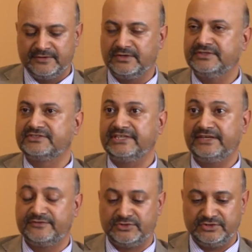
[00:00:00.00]
So in the state
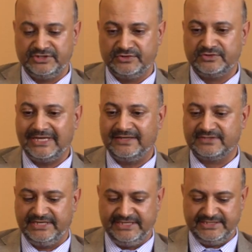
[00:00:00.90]
of Georgia in
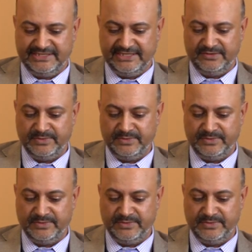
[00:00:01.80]
2018,